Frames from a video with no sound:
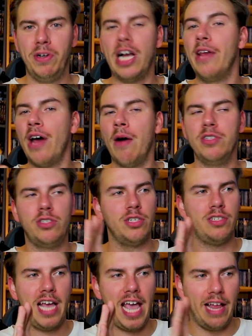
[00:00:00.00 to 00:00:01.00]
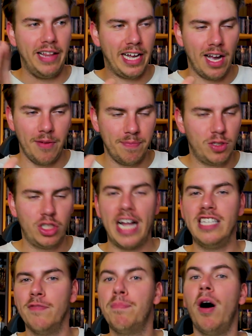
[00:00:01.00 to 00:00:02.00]
which I thought was just like
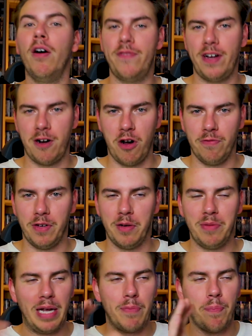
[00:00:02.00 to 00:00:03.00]
shades of Paul Verhoeven, like